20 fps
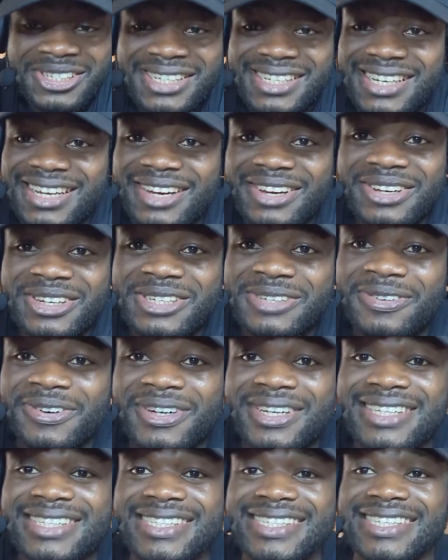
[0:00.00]
I was, I was
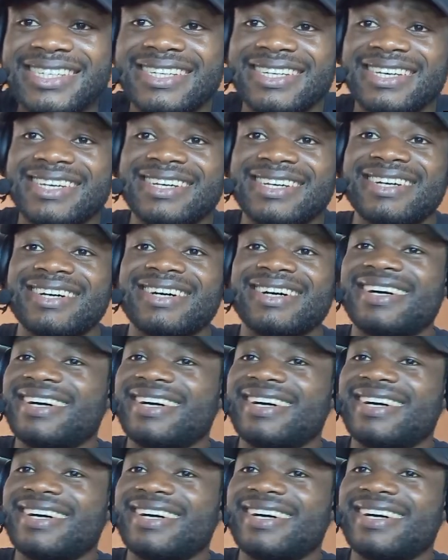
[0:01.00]
fucking sick.